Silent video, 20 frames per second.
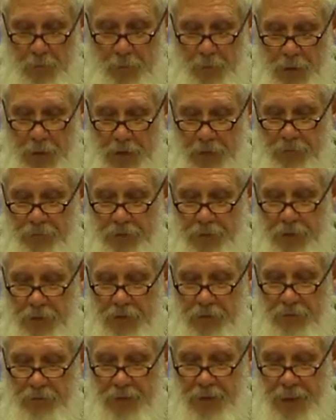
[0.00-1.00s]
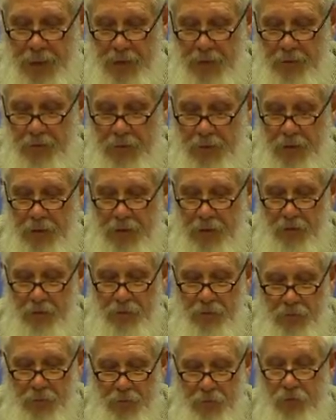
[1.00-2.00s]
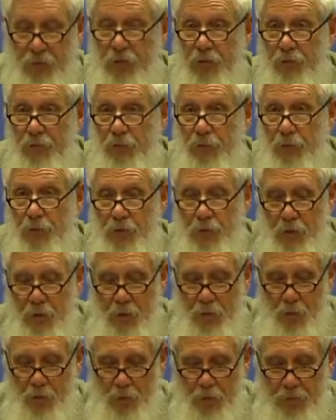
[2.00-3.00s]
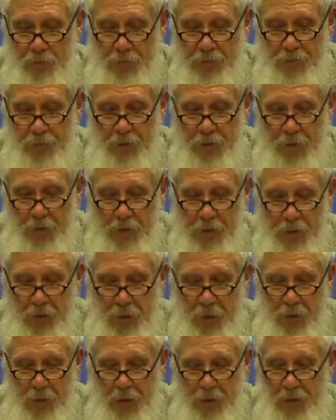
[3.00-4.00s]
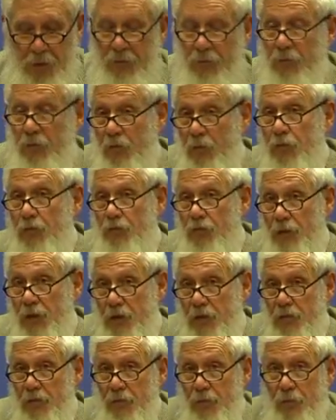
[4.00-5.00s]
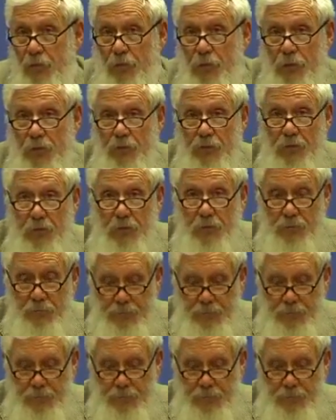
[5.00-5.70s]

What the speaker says: Behavior that is calculated to achieve your goals and has a good chance of doing so.